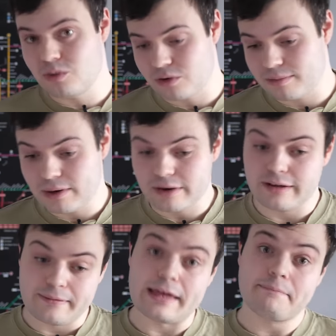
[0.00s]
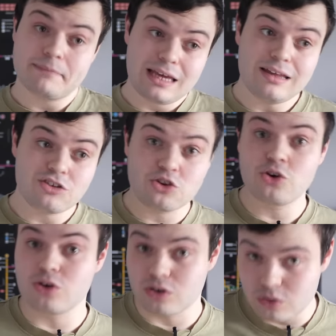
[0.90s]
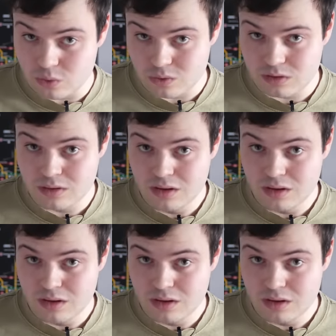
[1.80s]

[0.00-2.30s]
North America, that is good news.